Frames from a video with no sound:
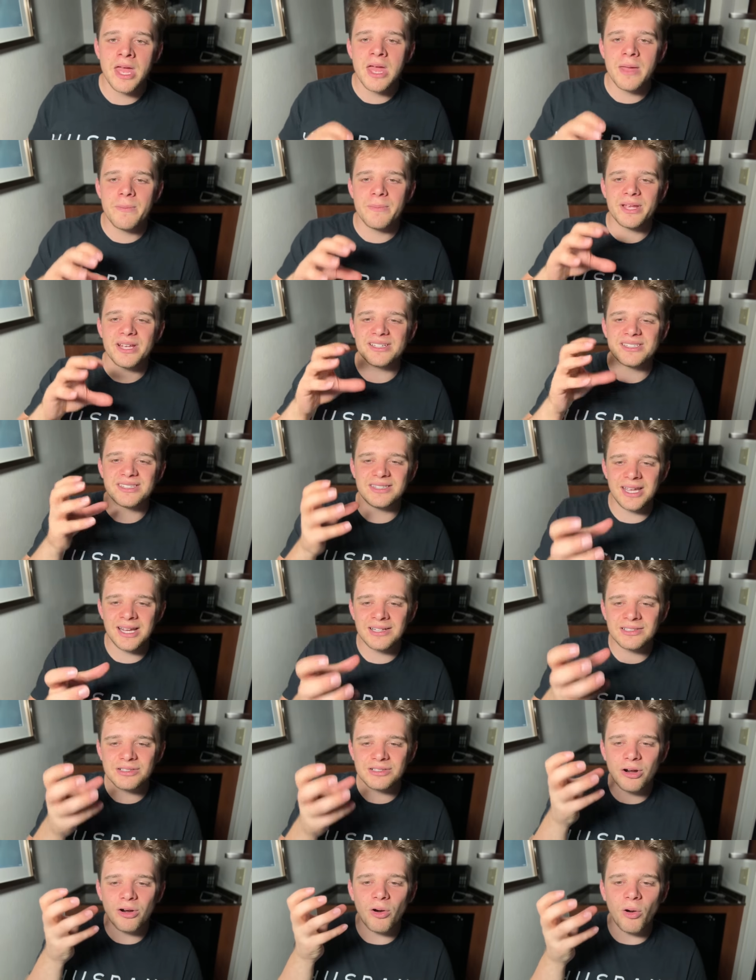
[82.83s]
because
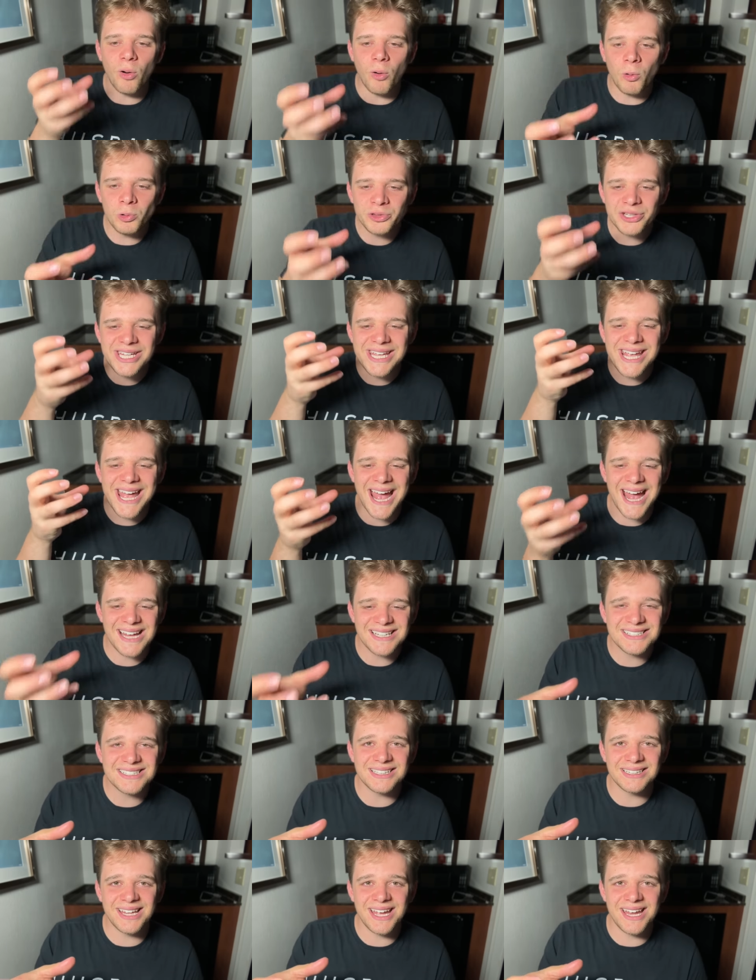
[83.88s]
things are only
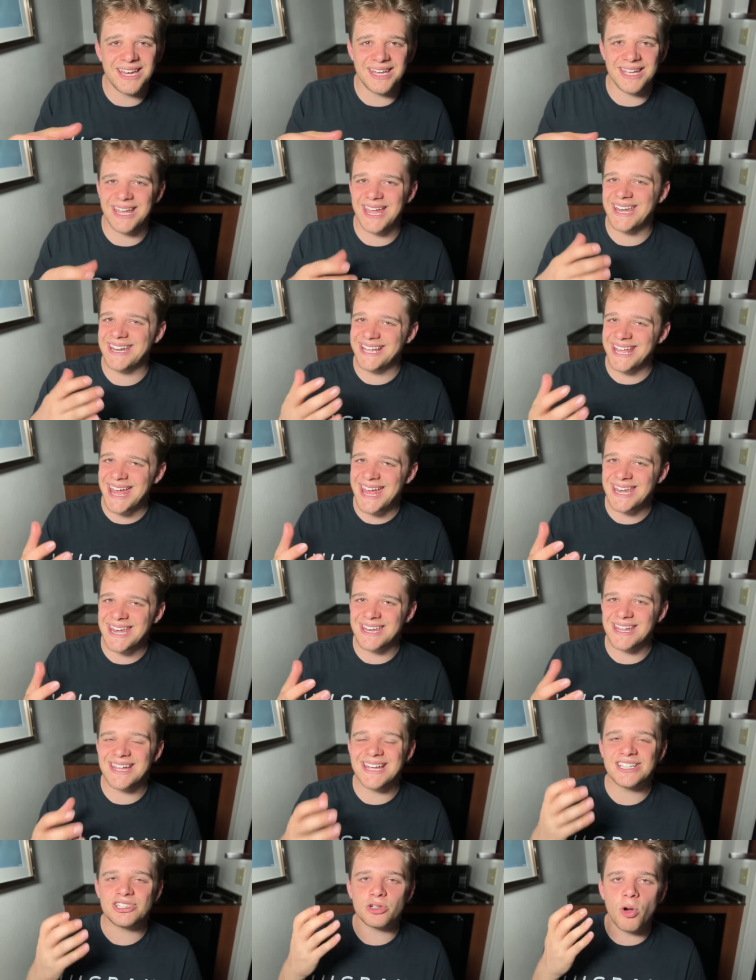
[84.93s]
escalating. And again,
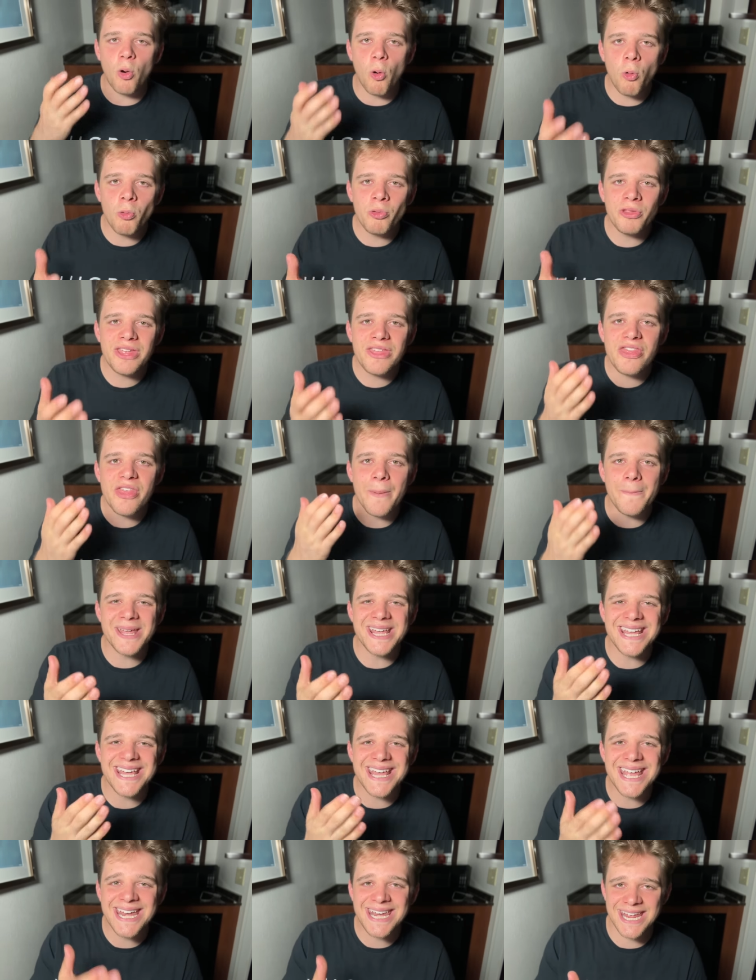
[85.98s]
it's only the
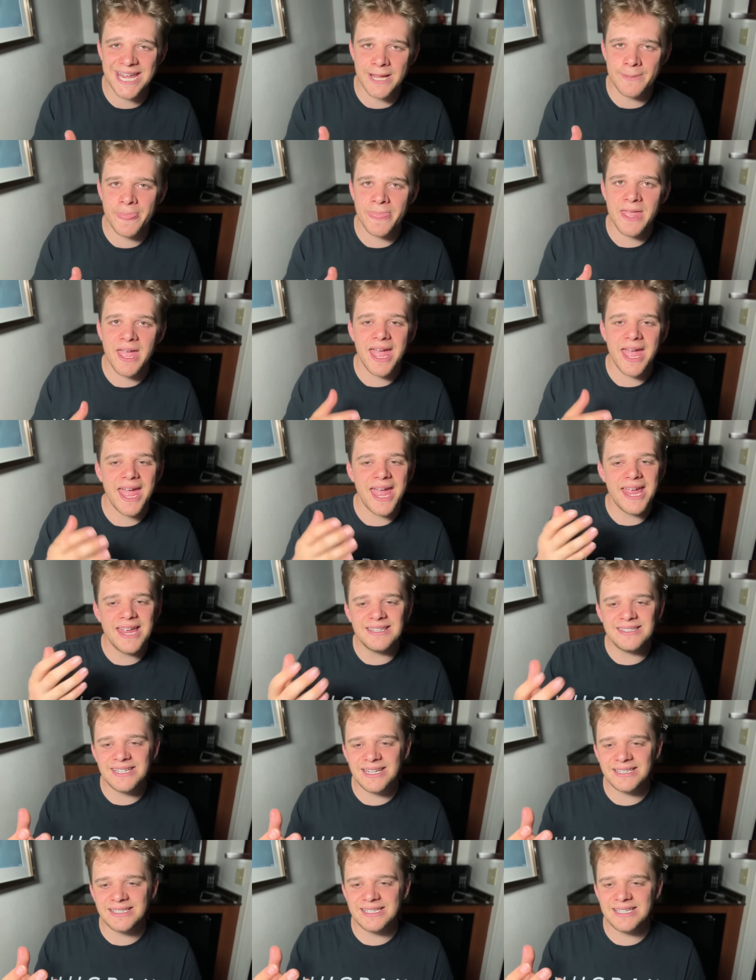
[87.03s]
beginning. A
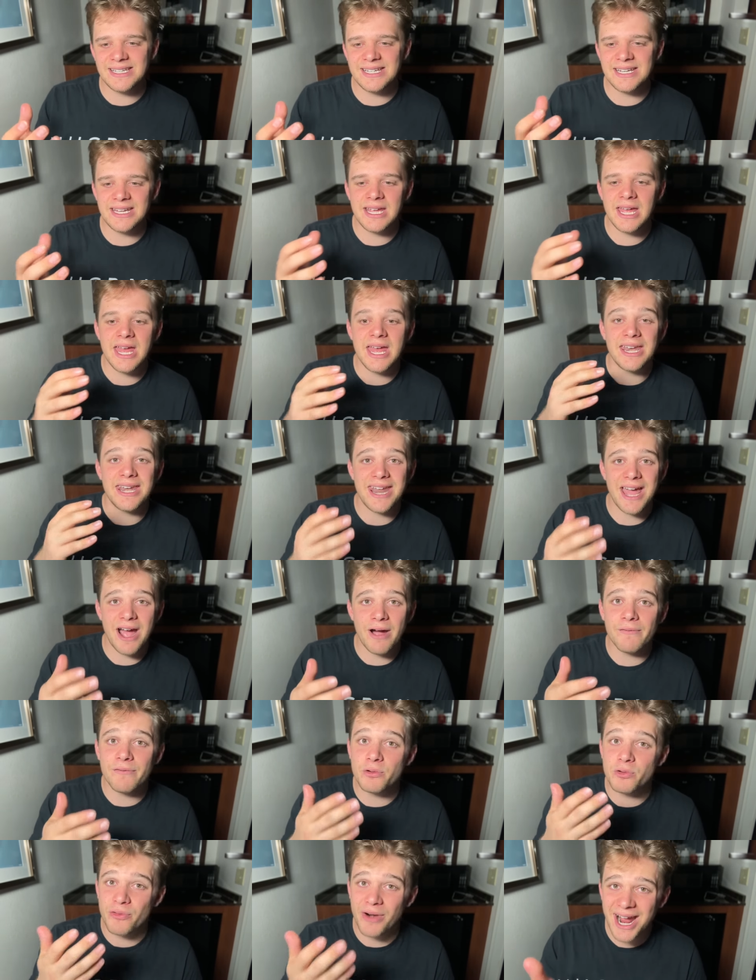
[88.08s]
T and T, now
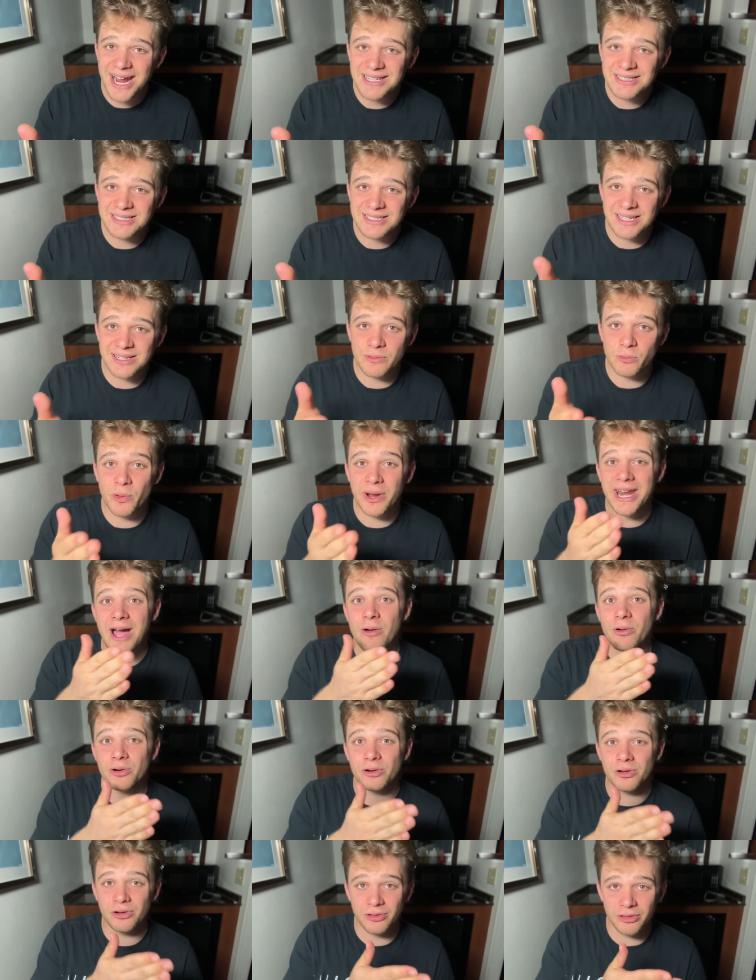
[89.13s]
Verizon, went out
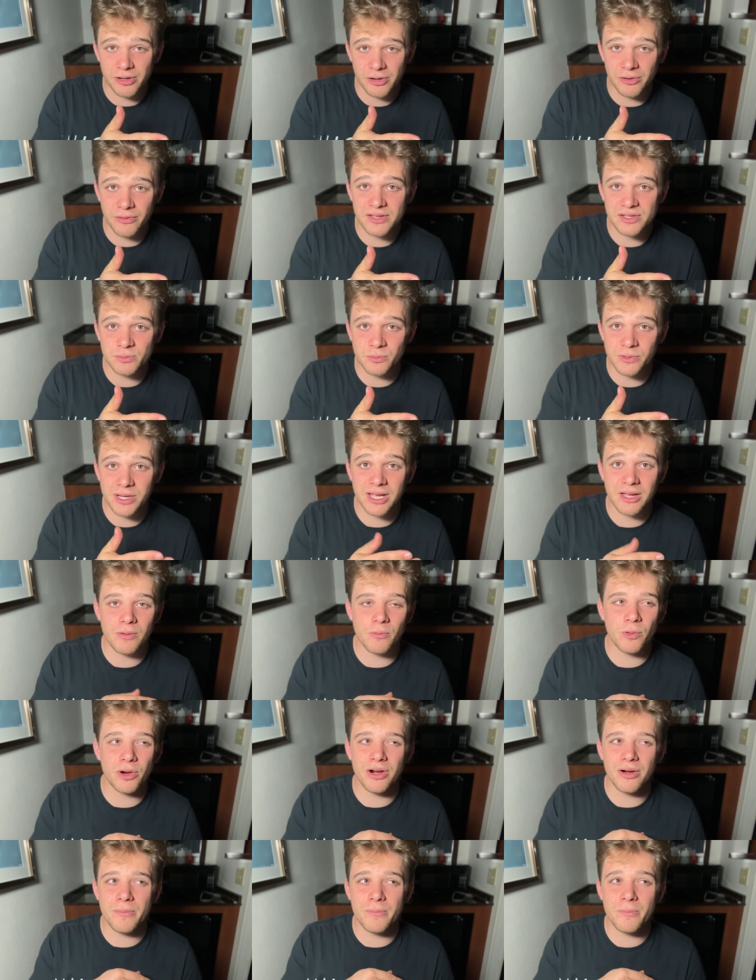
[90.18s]
earlier this week
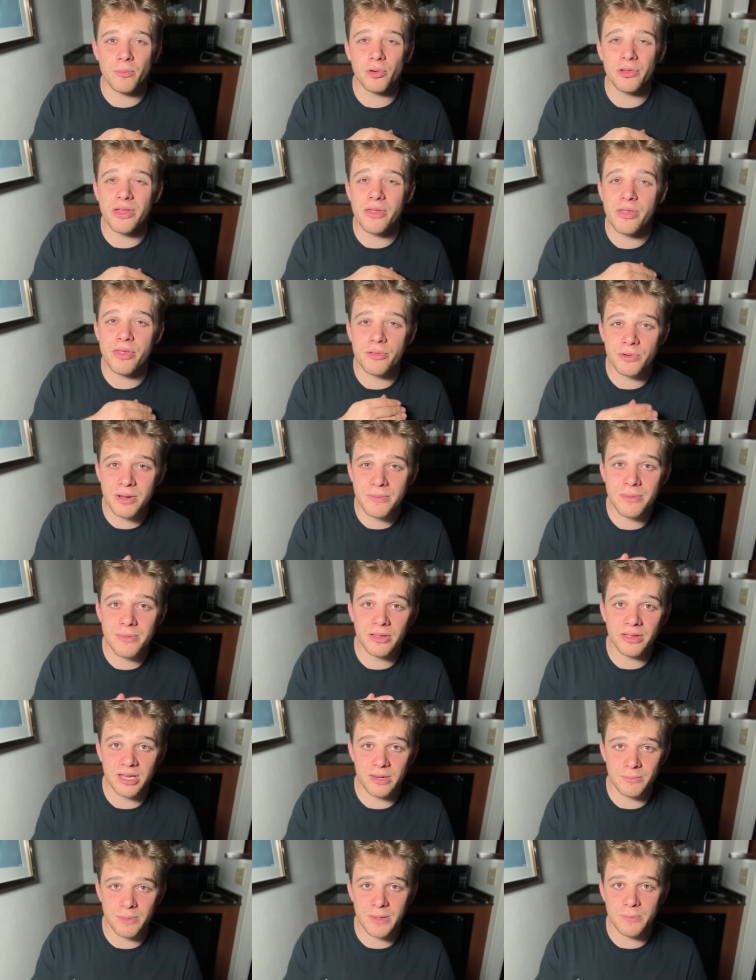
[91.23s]
where more than three
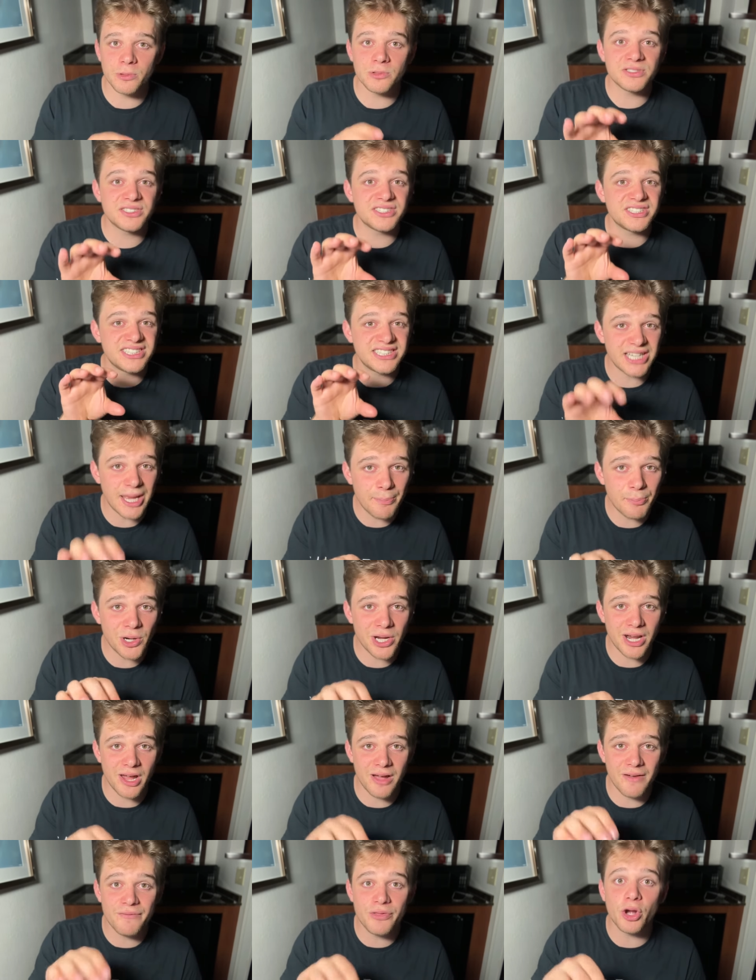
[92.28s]
million people, separate
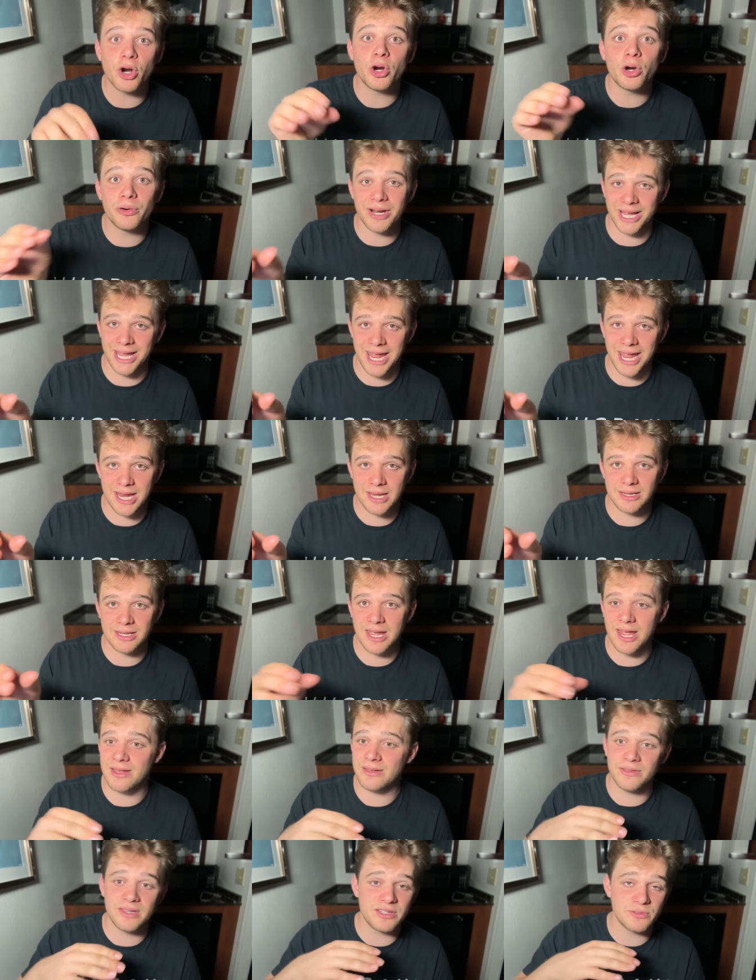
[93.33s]
of the hurricane,
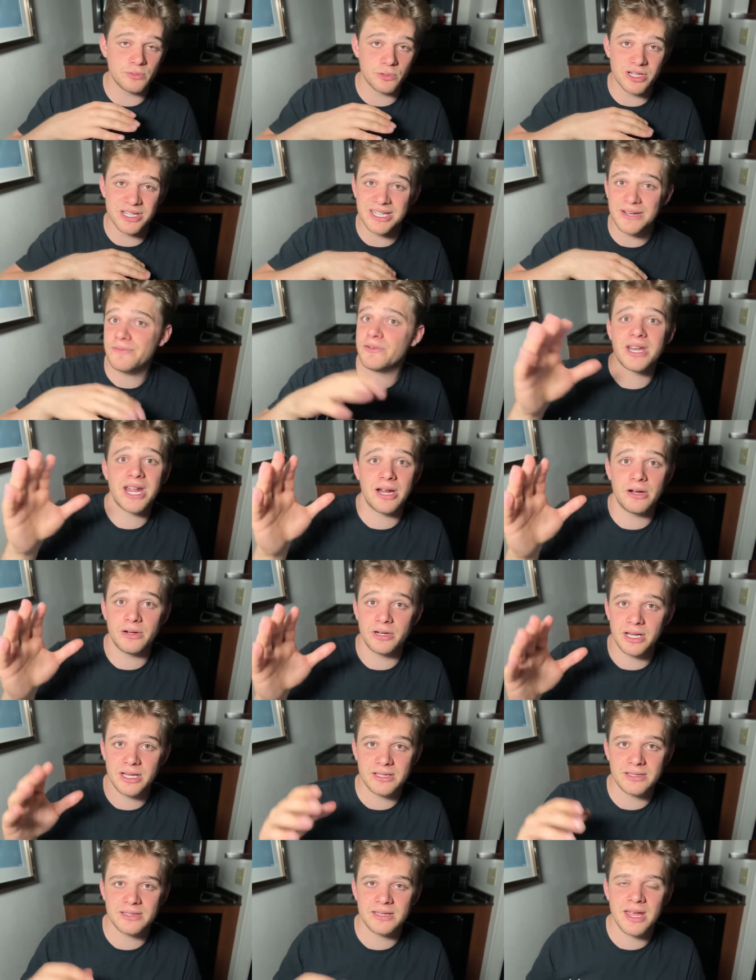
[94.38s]
okay, these were in different
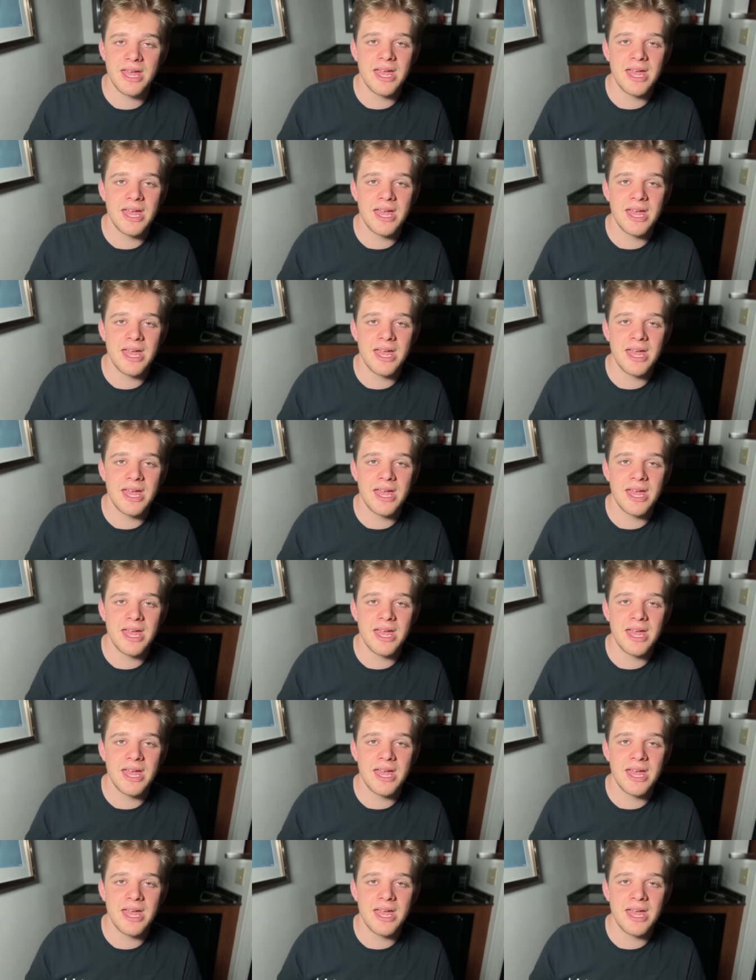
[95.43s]
areas,